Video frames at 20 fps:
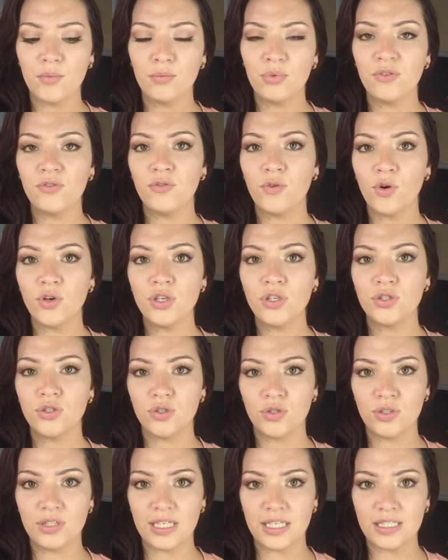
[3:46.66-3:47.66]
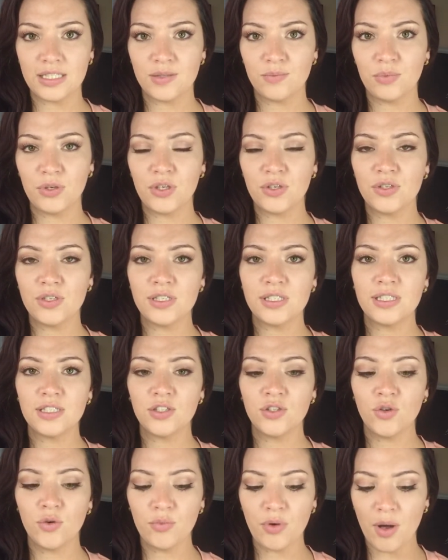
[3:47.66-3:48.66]
before you do this, because
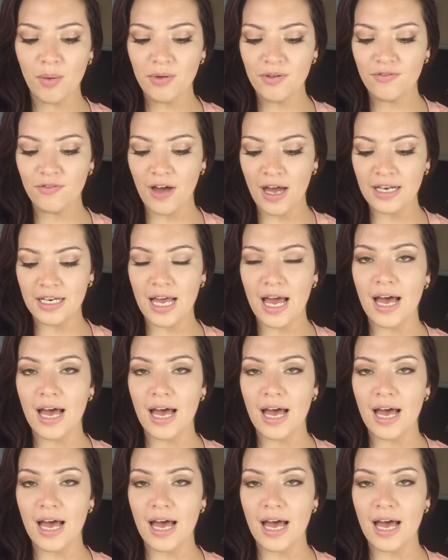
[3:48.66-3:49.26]
you'll probably find